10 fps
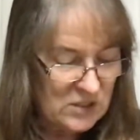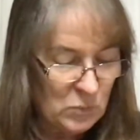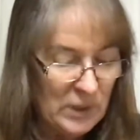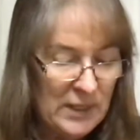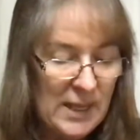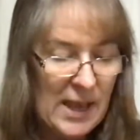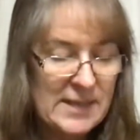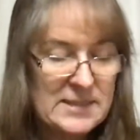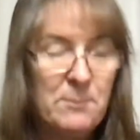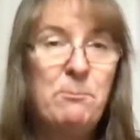Sweetie
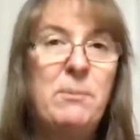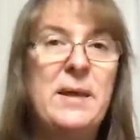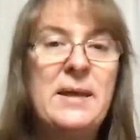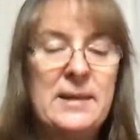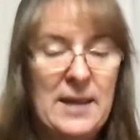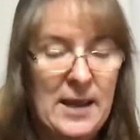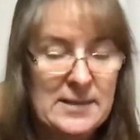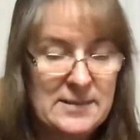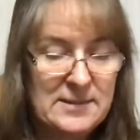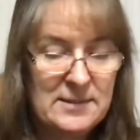has a big
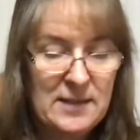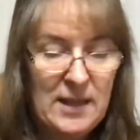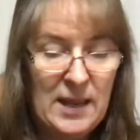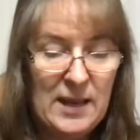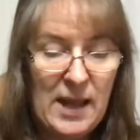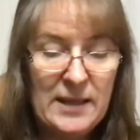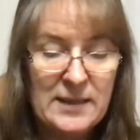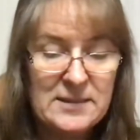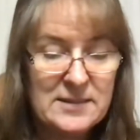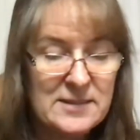nest, and I
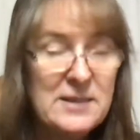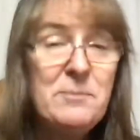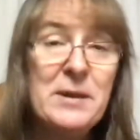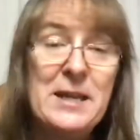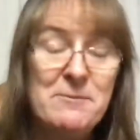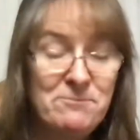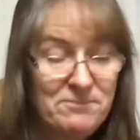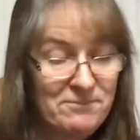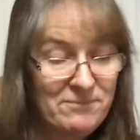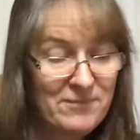get to sleep in it.
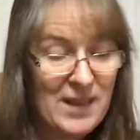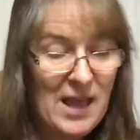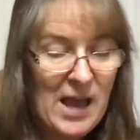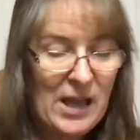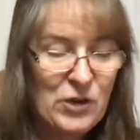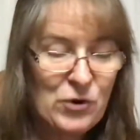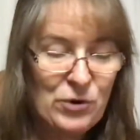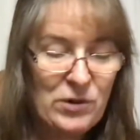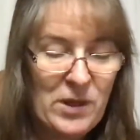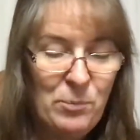I
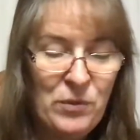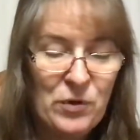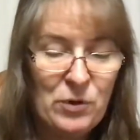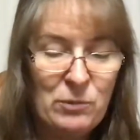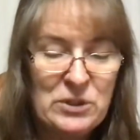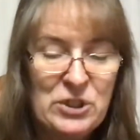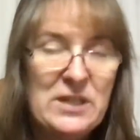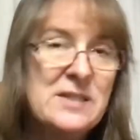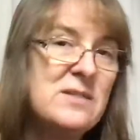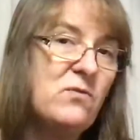curl up with her when she
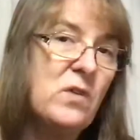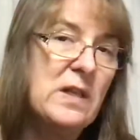isn't